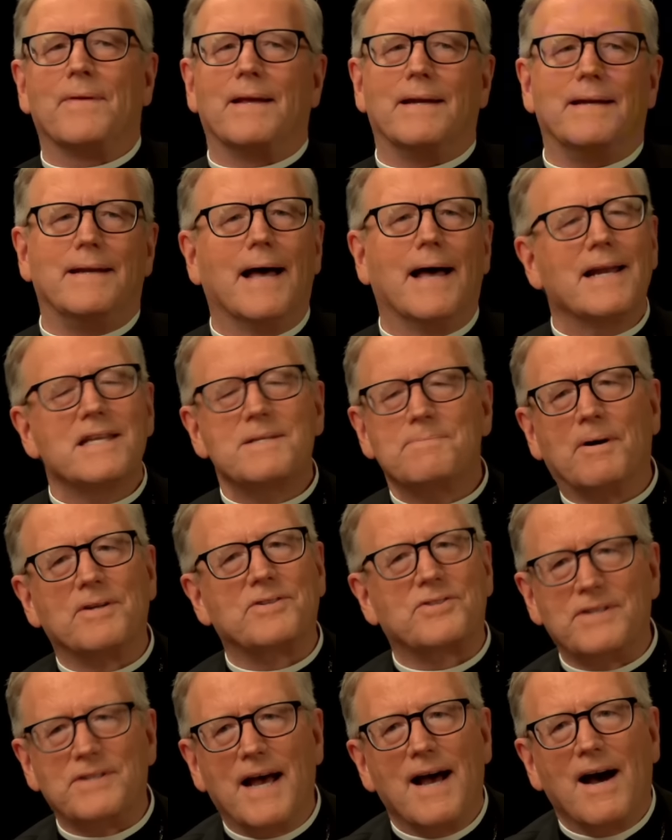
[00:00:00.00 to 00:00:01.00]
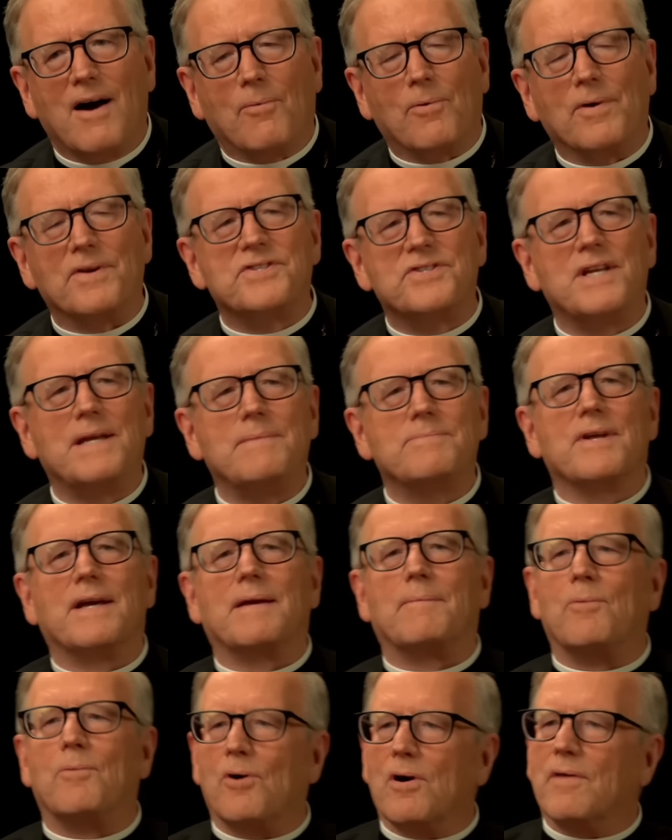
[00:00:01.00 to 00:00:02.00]
Not as much now, where it seems
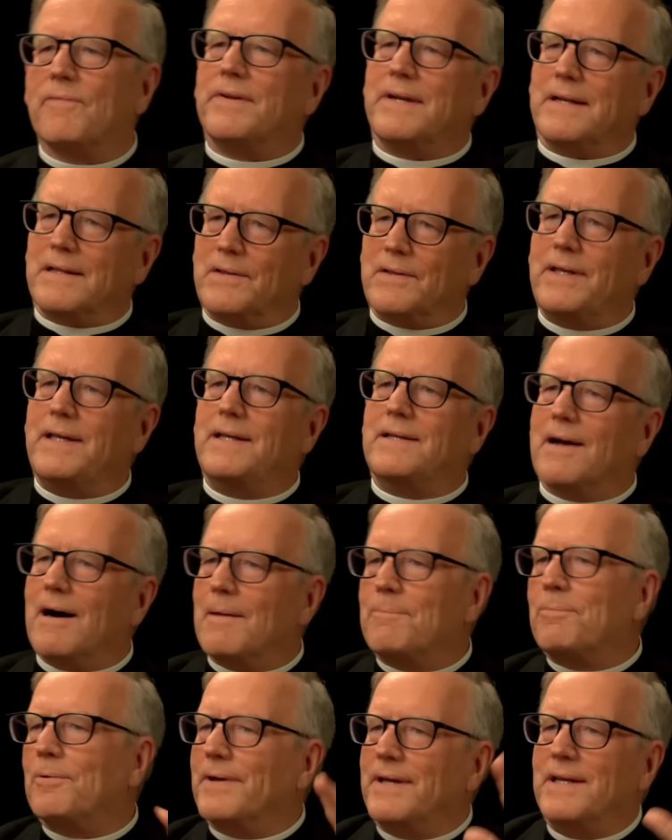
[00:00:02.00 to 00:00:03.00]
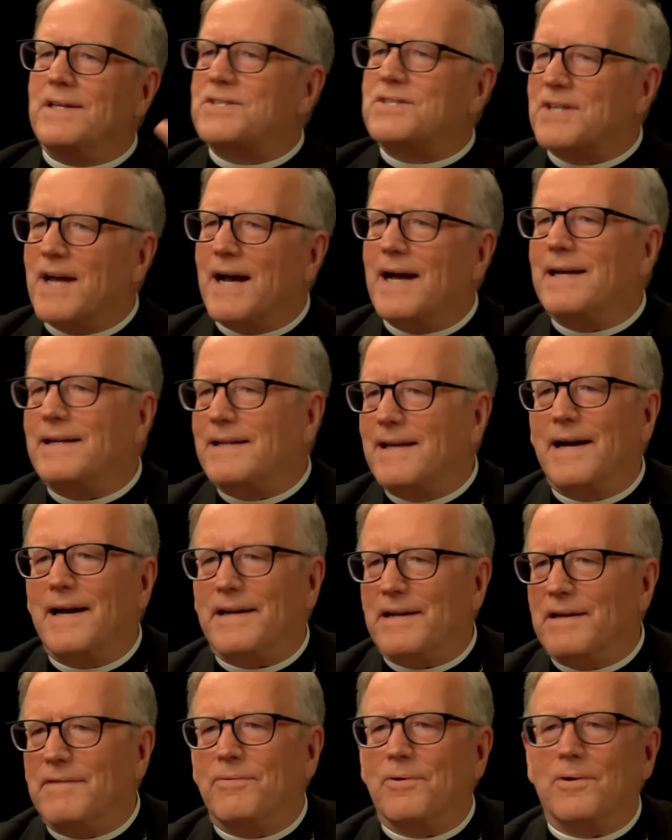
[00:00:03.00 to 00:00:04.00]
like more of an elite Upper East Side
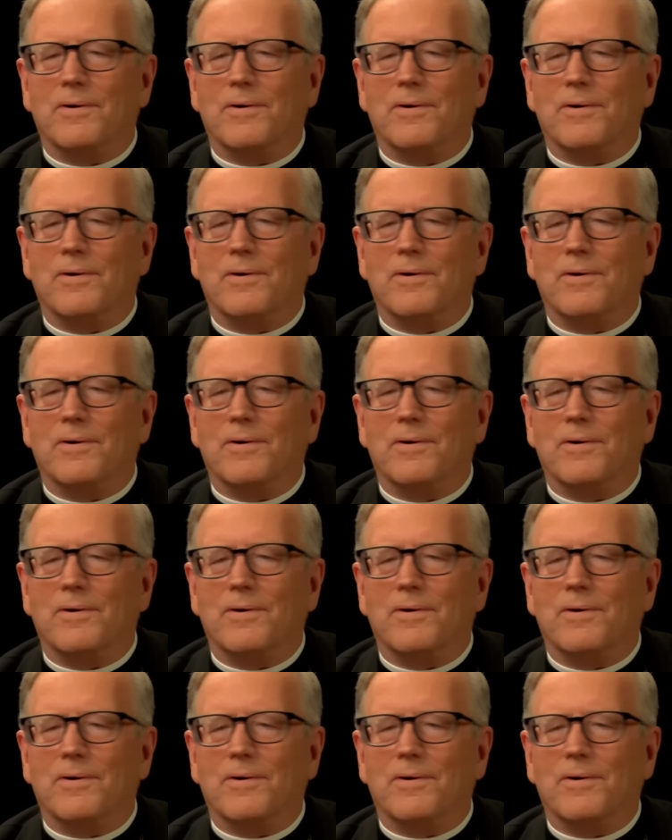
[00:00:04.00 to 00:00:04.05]
kind of,